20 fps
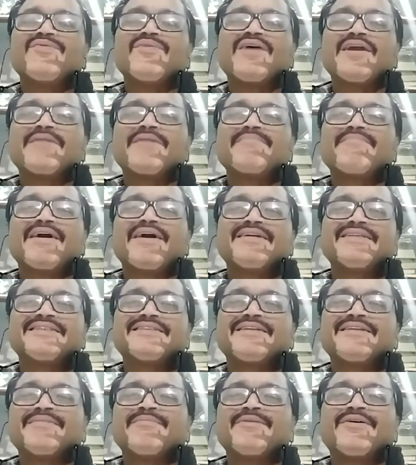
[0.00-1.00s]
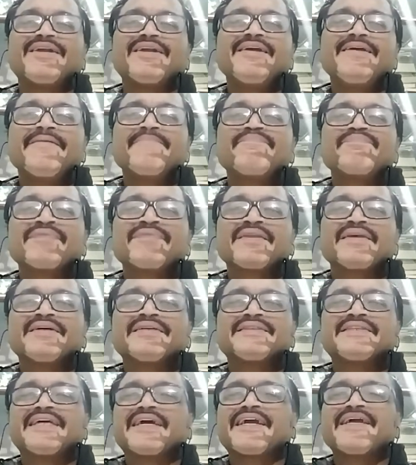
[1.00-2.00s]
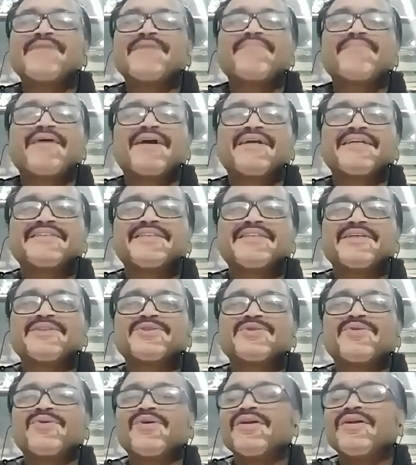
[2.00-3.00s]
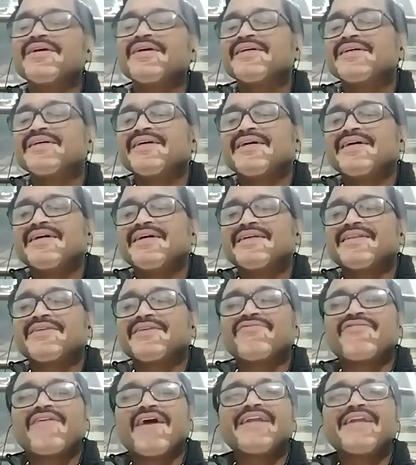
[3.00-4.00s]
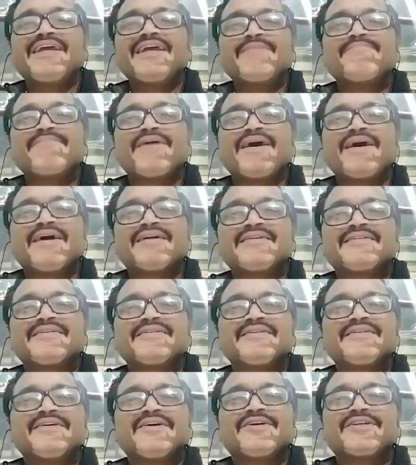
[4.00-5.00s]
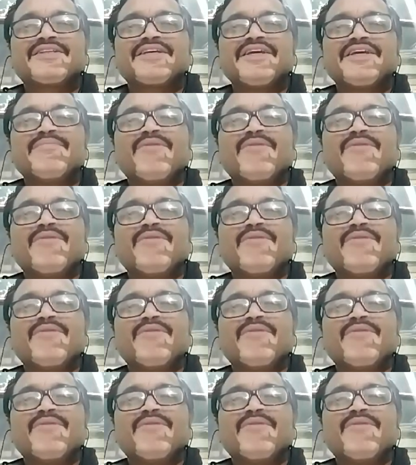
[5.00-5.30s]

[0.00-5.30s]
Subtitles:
One part is the body, Second part is the soul. The final part or the